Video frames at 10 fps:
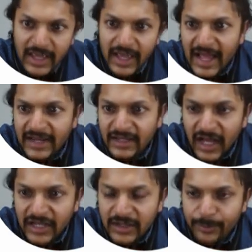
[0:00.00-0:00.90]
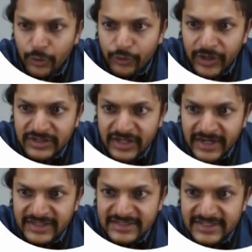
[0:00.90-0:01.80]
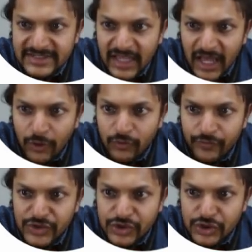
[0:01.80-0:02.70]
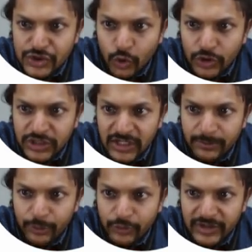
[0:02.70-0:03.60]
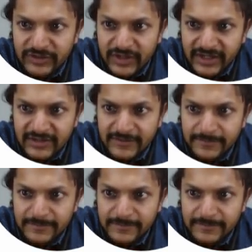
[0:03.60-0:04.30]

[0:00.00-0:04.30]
And unpolarized light, this is how we show the unpolarized light.